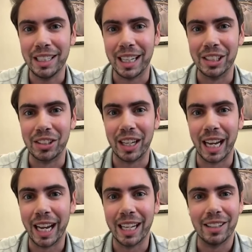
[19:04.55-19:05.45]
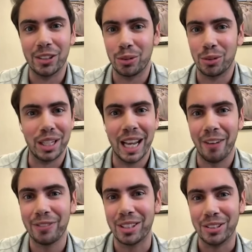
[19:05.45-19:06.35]
and say, hey, this is what you
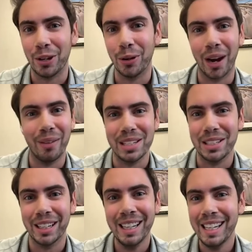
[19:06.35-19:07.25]
have to do.